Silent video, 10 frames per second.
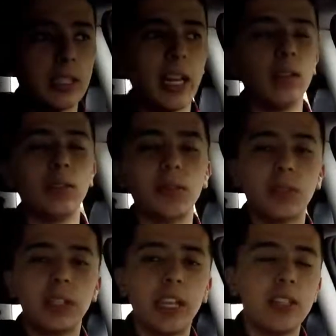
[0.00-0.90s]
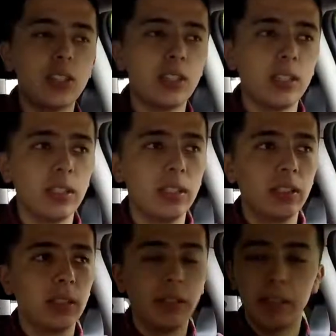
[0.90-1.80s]
sound for an engine,
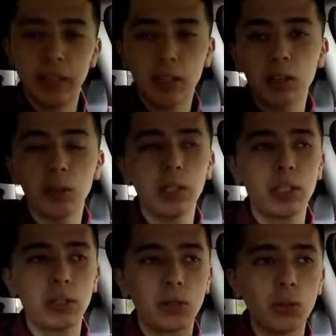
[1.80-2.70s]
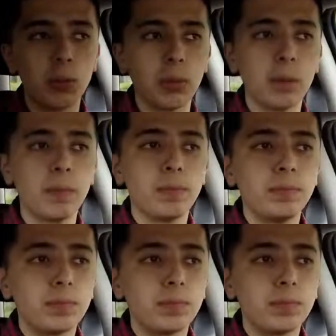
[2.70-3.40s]
including the turbo,